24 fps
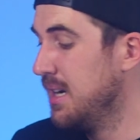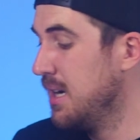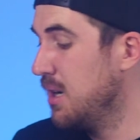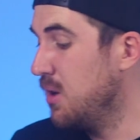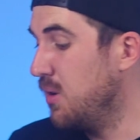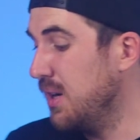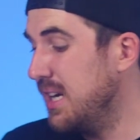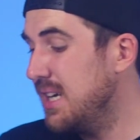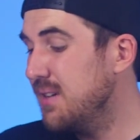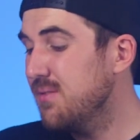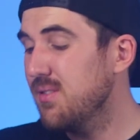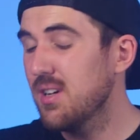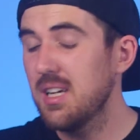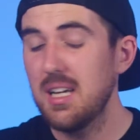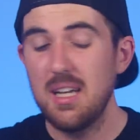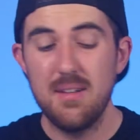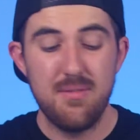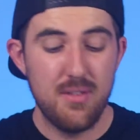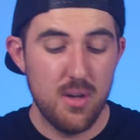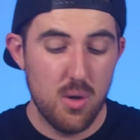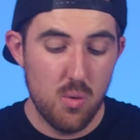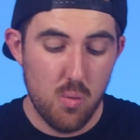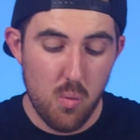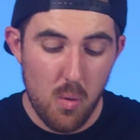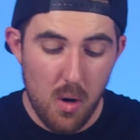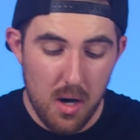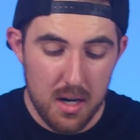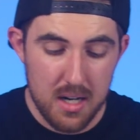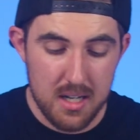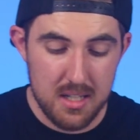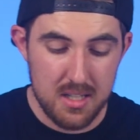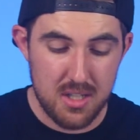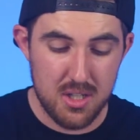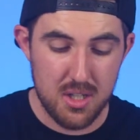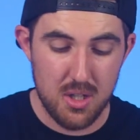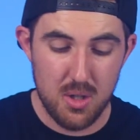Or even if you
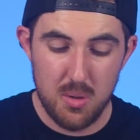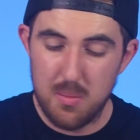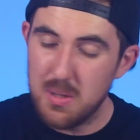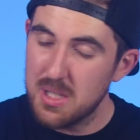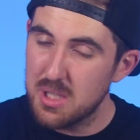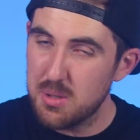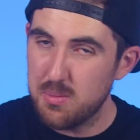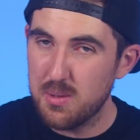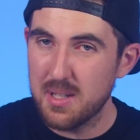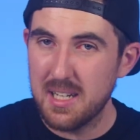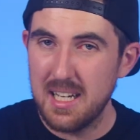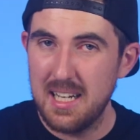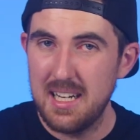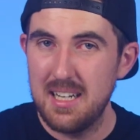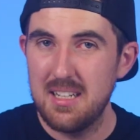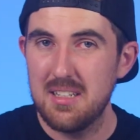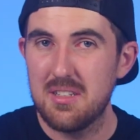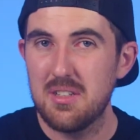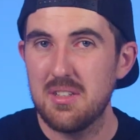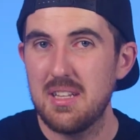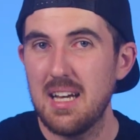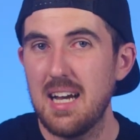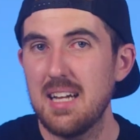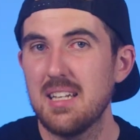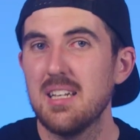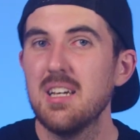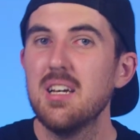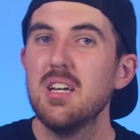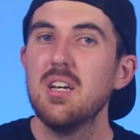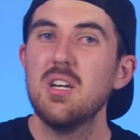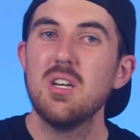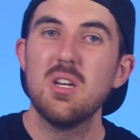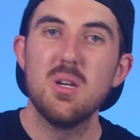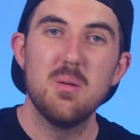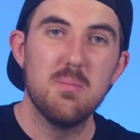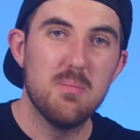wanted to, because we'll get into that,
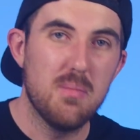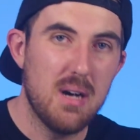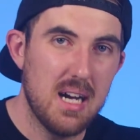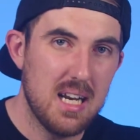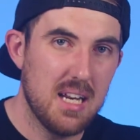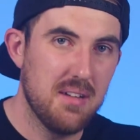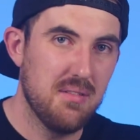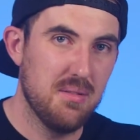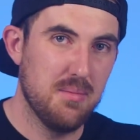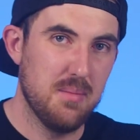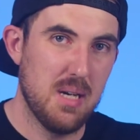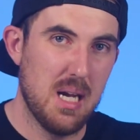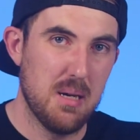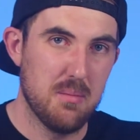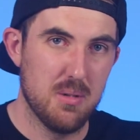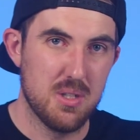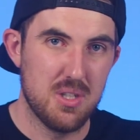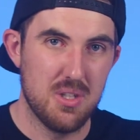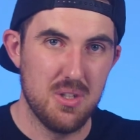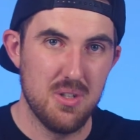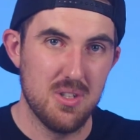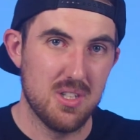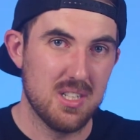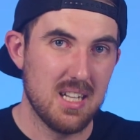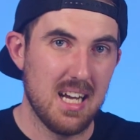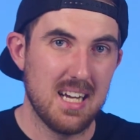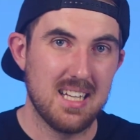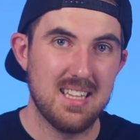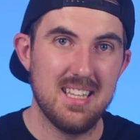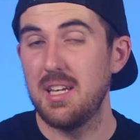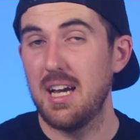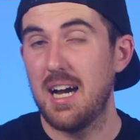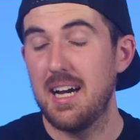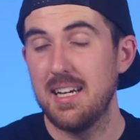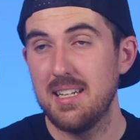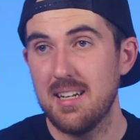you might even be able to use like
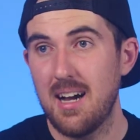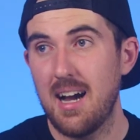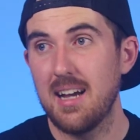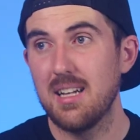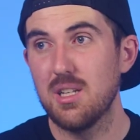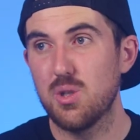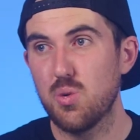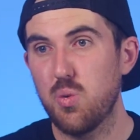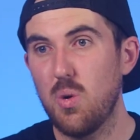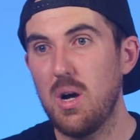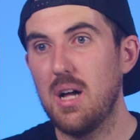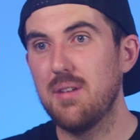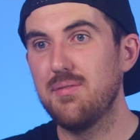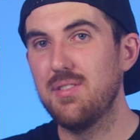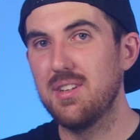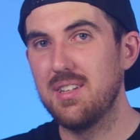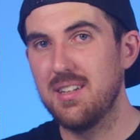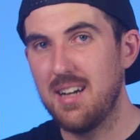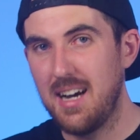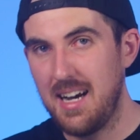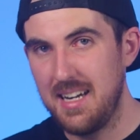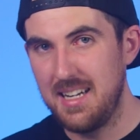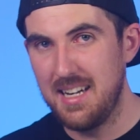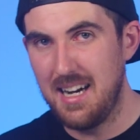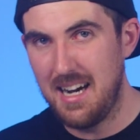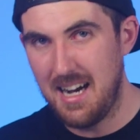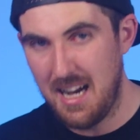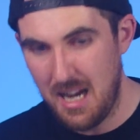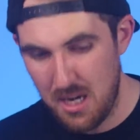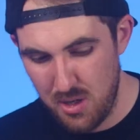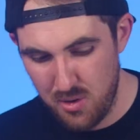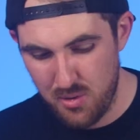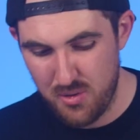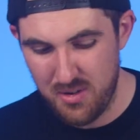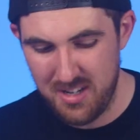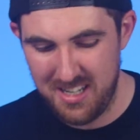the
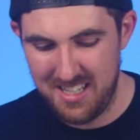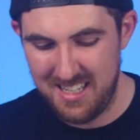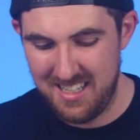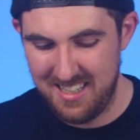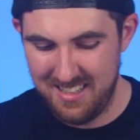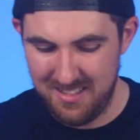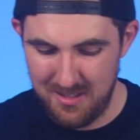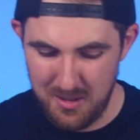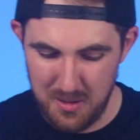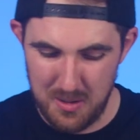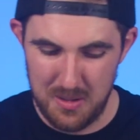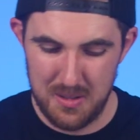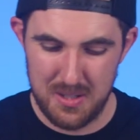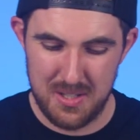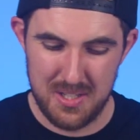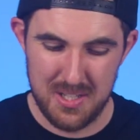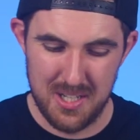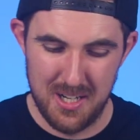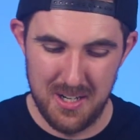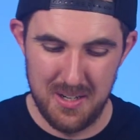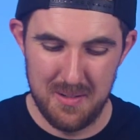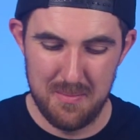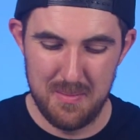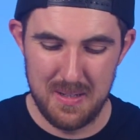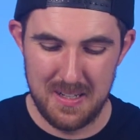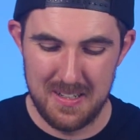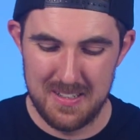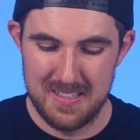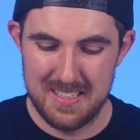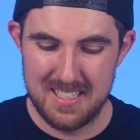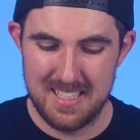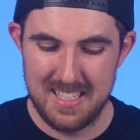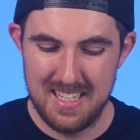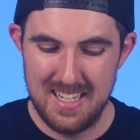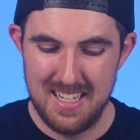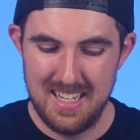i9-12900 also,
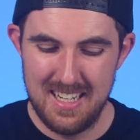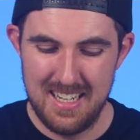because